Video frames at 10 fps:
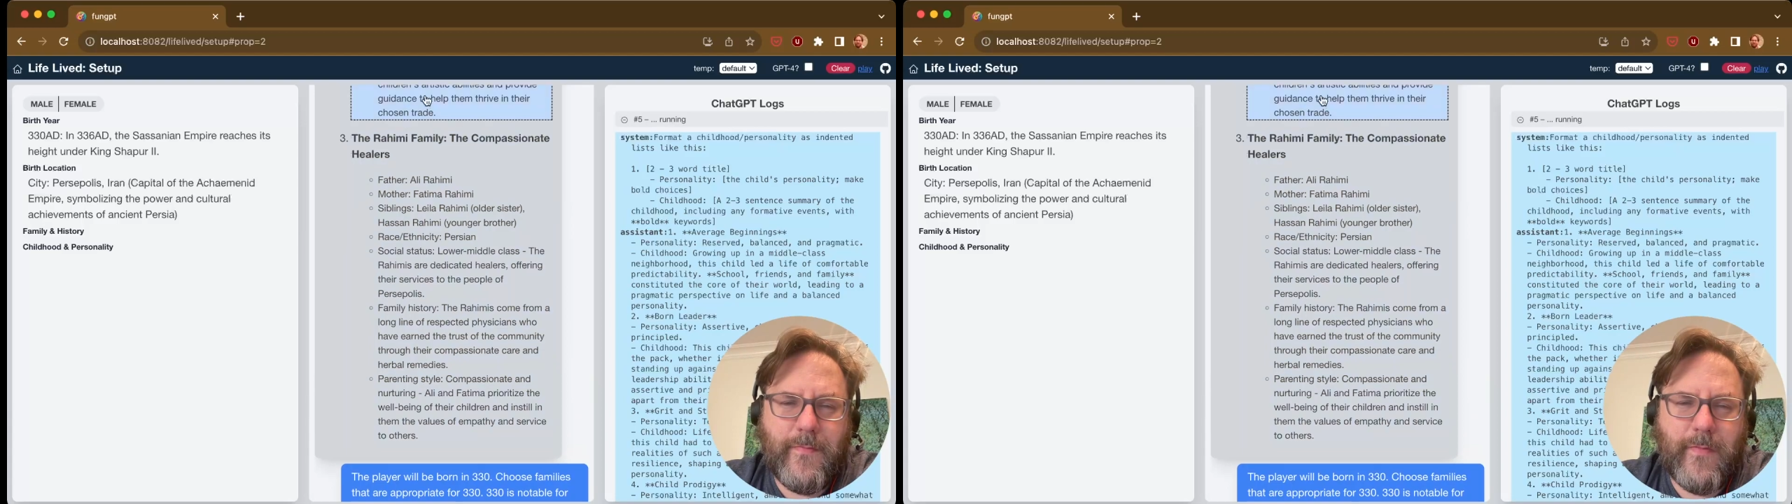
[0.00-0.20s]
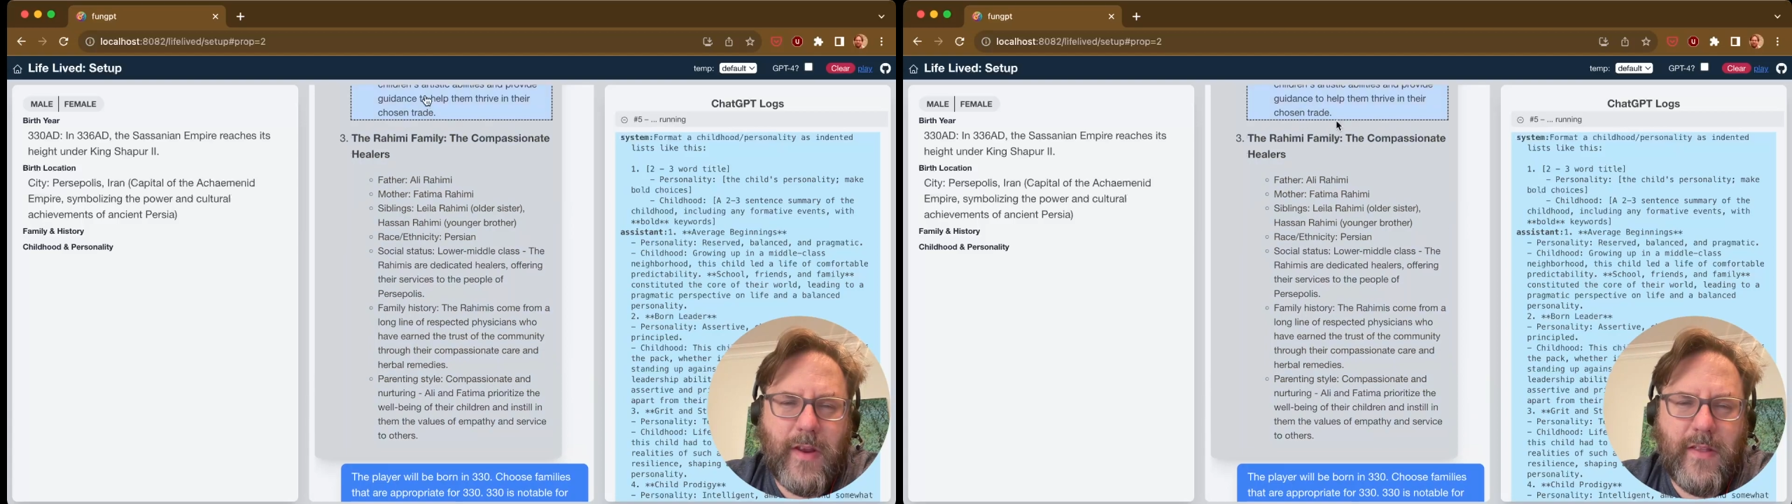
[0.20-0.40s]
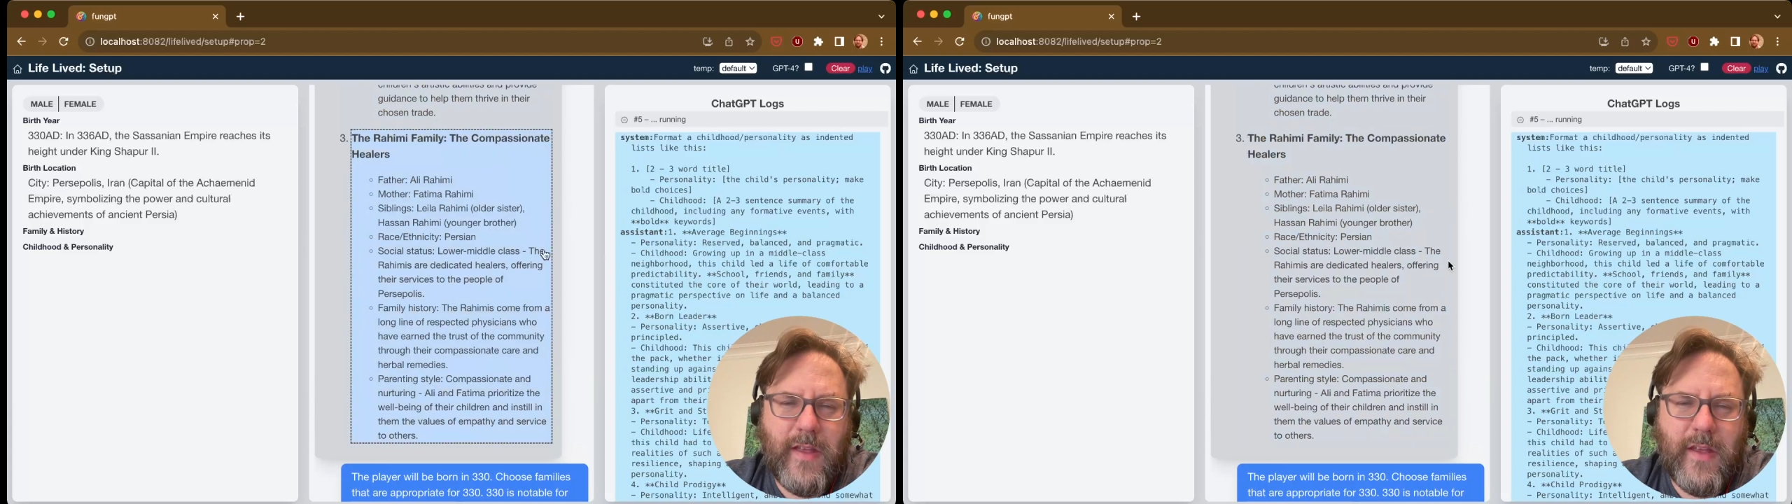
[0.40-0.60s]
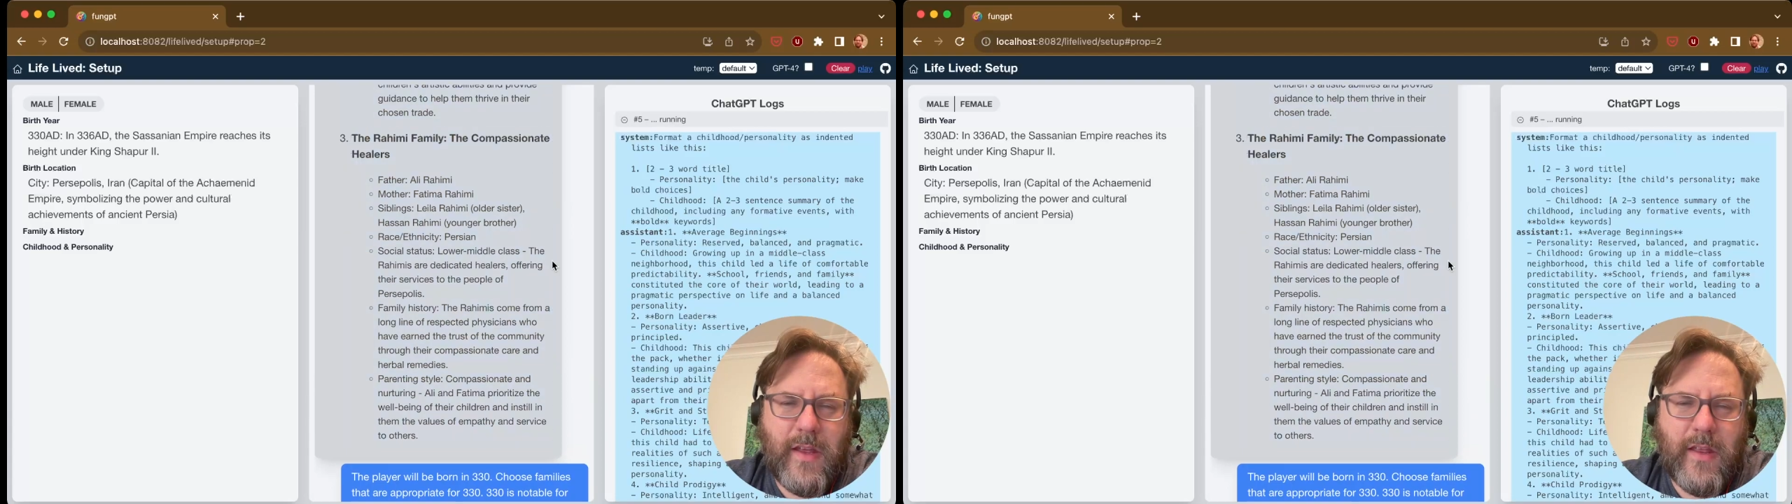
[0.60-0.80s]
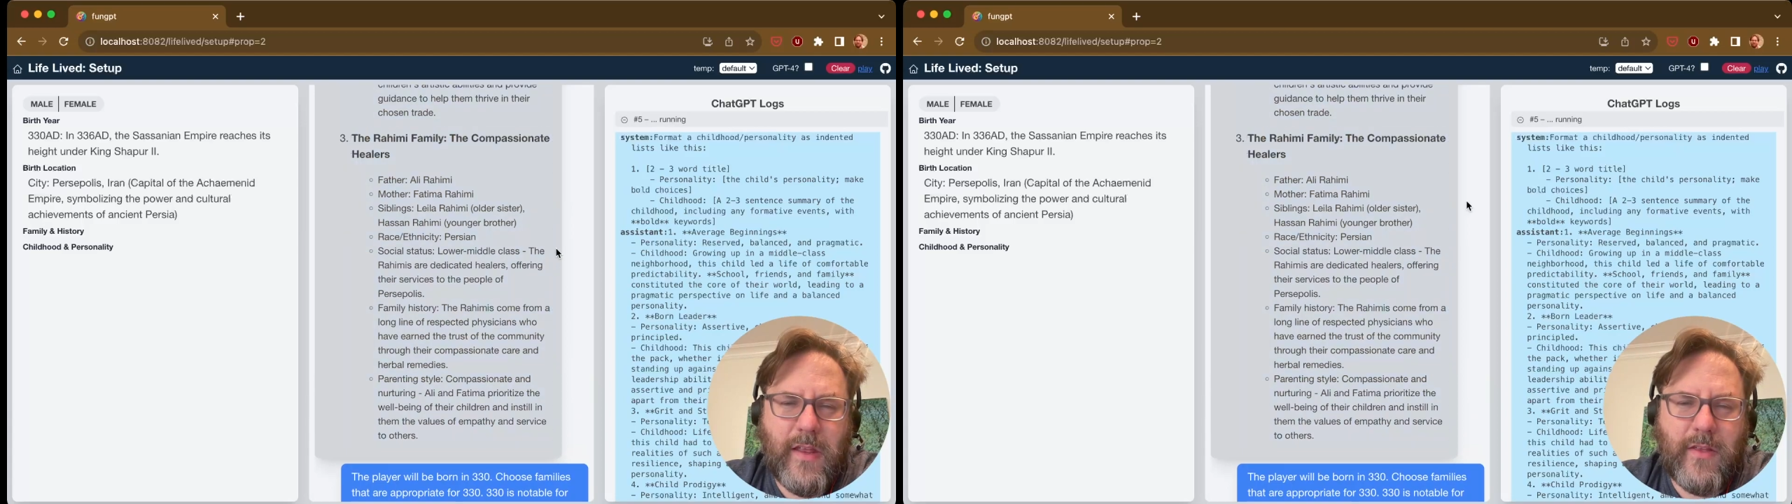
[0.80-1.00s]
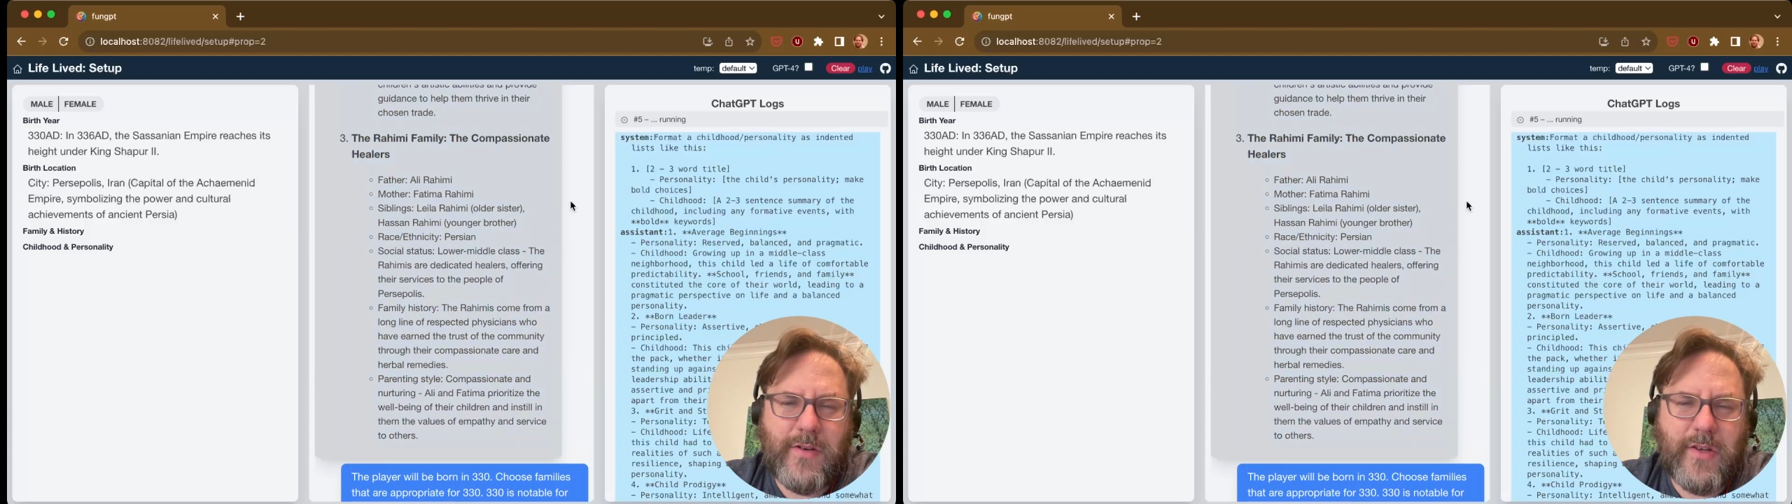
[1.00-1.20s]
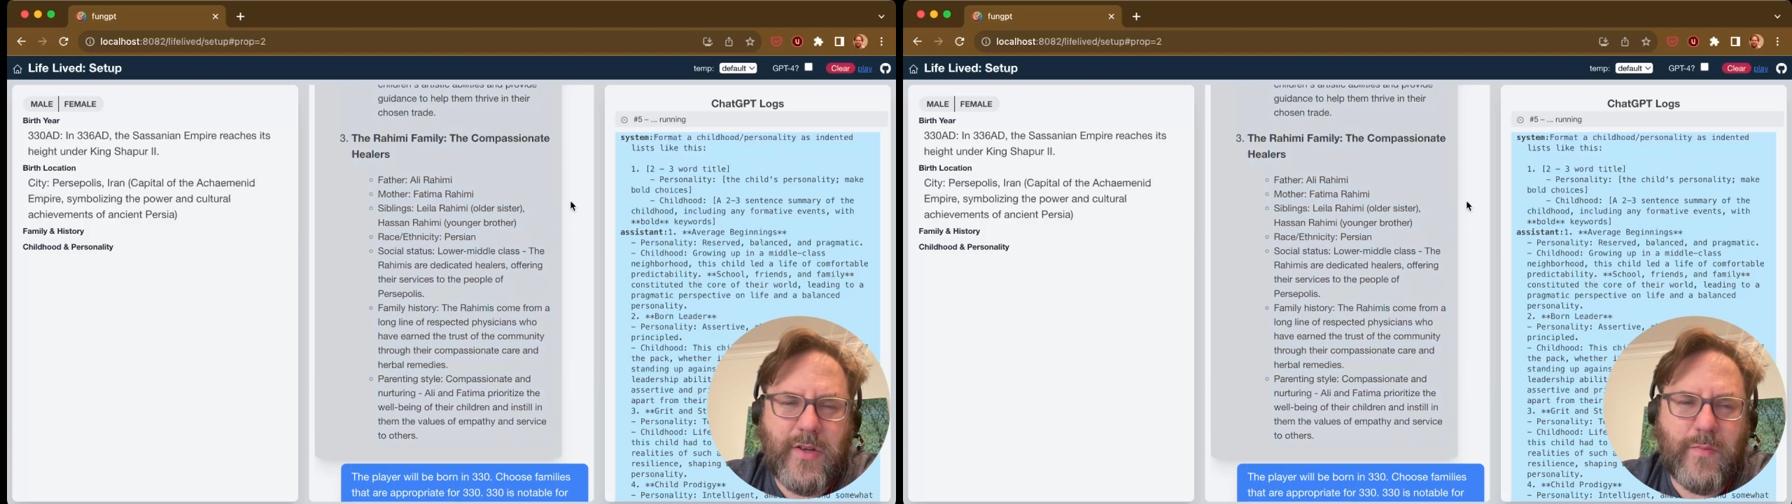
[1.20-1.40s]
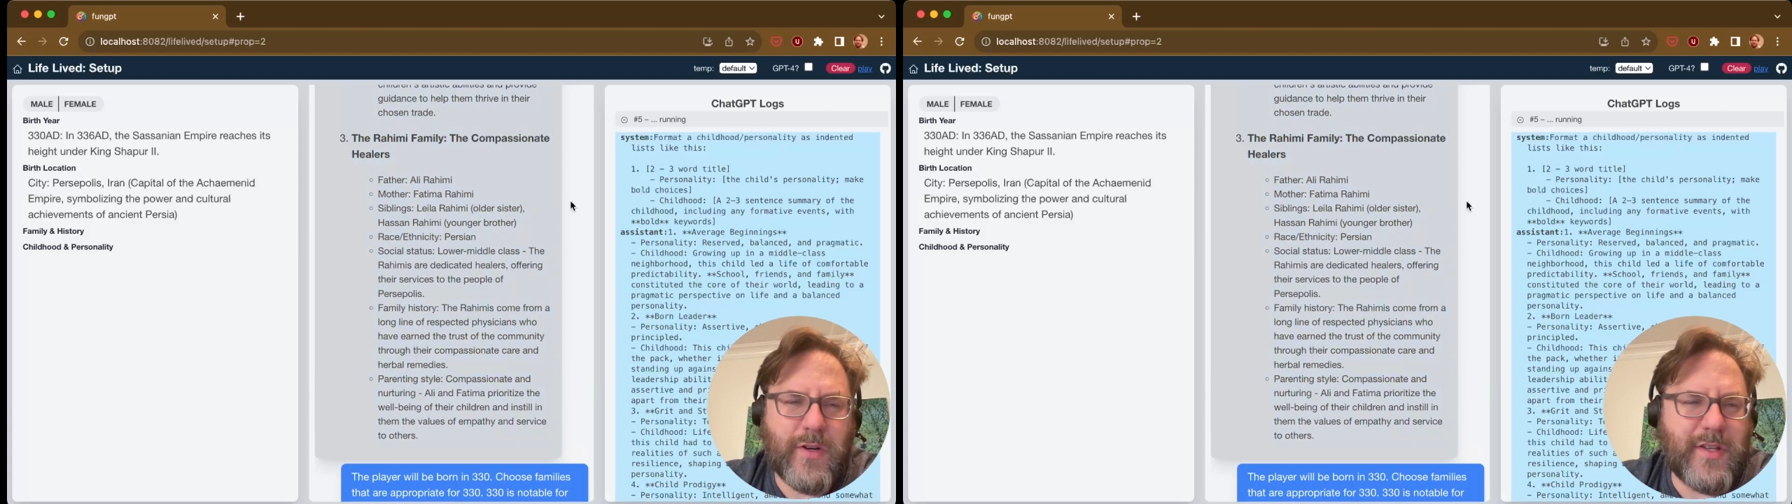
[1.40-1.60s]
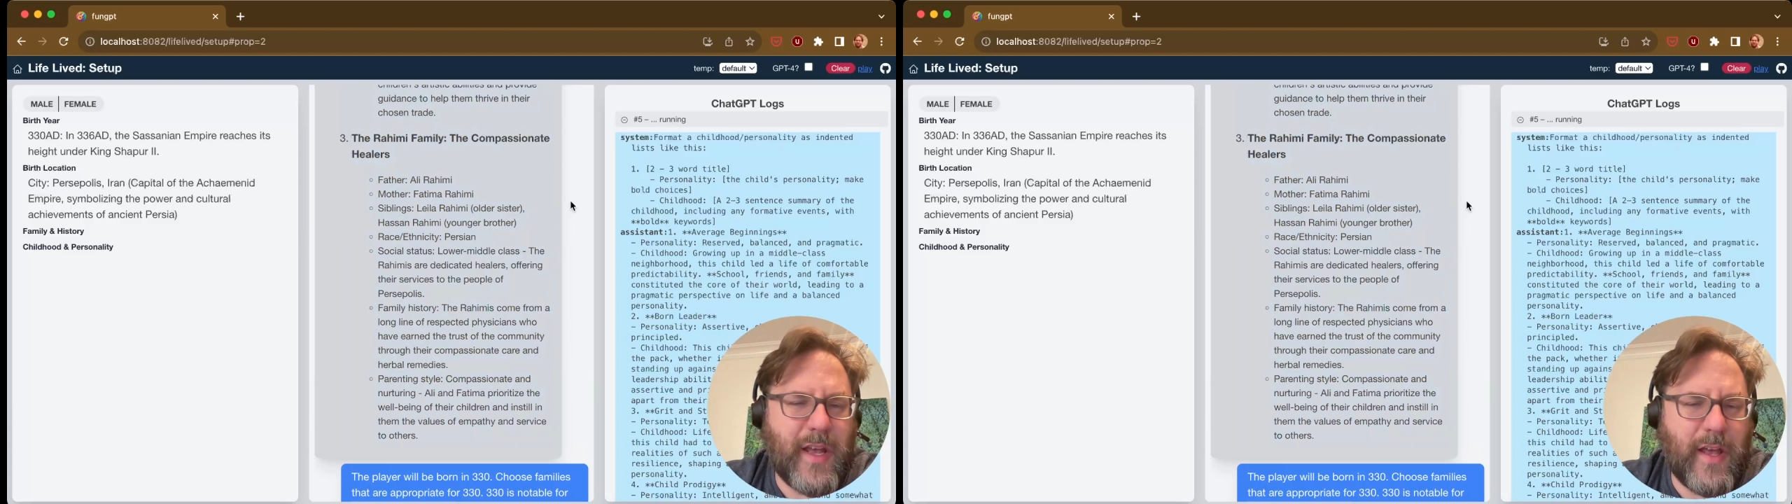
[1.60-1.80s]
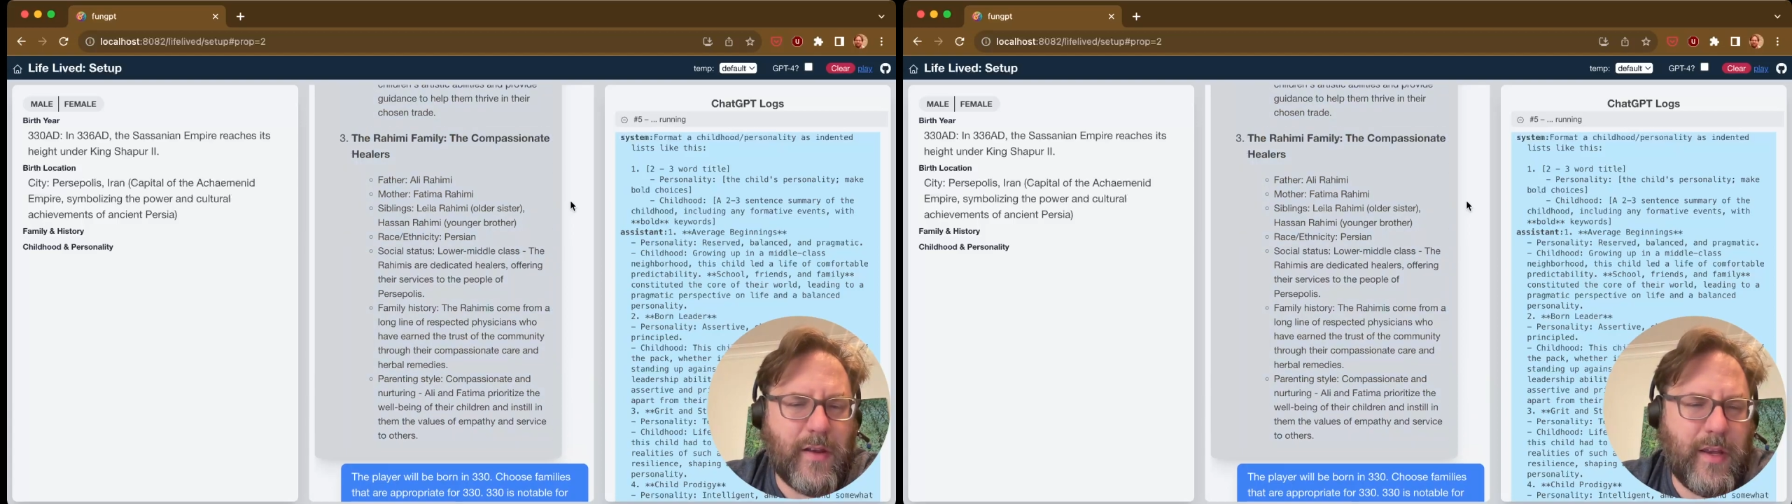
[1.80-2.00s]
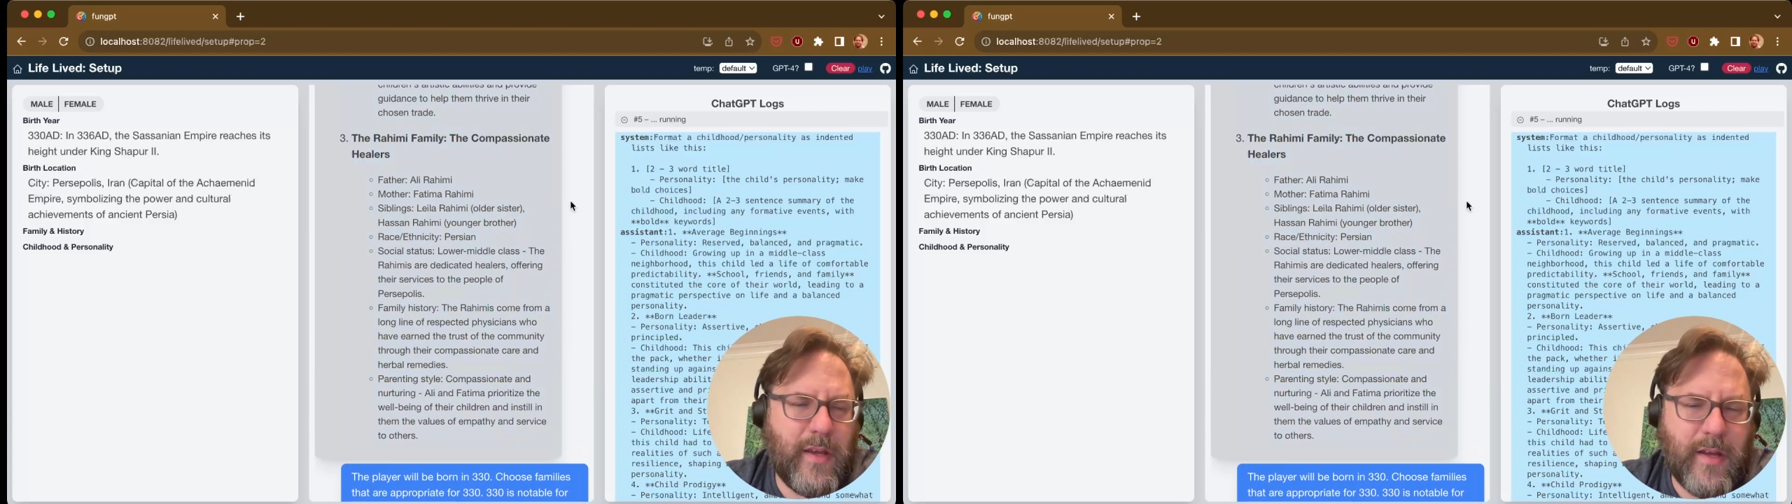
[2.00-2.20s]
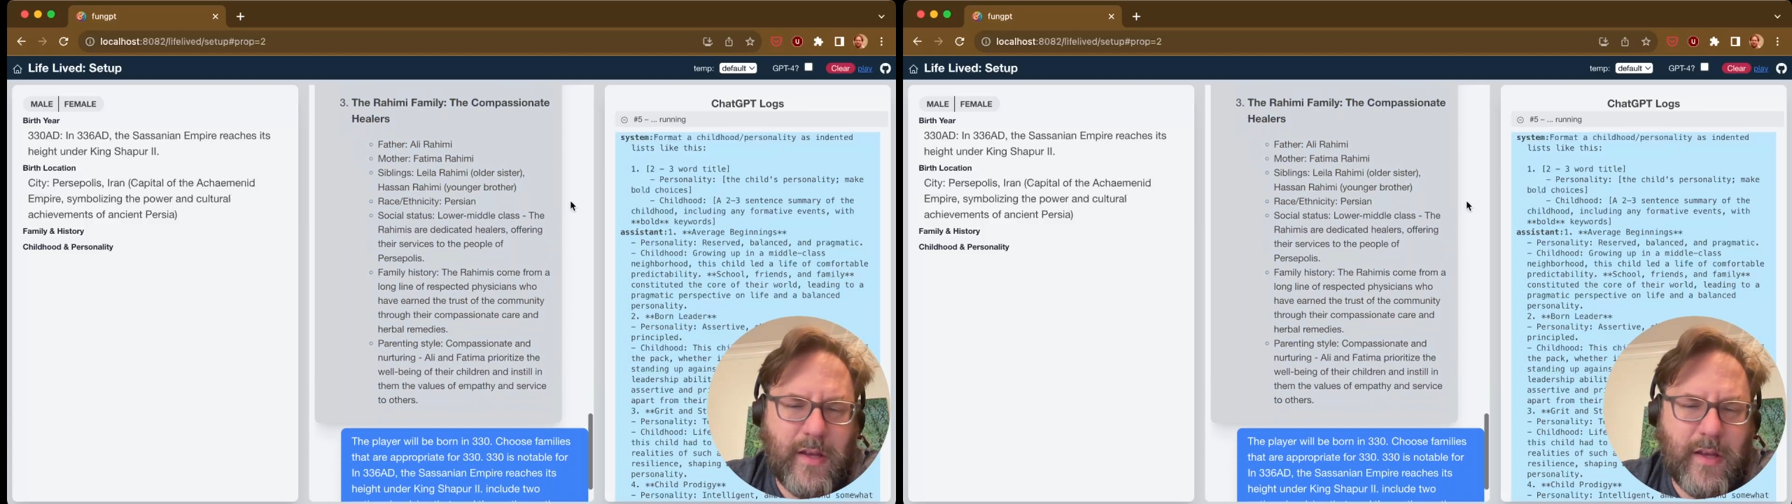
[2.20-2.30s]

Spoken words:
kind of thing, and then there's also personality.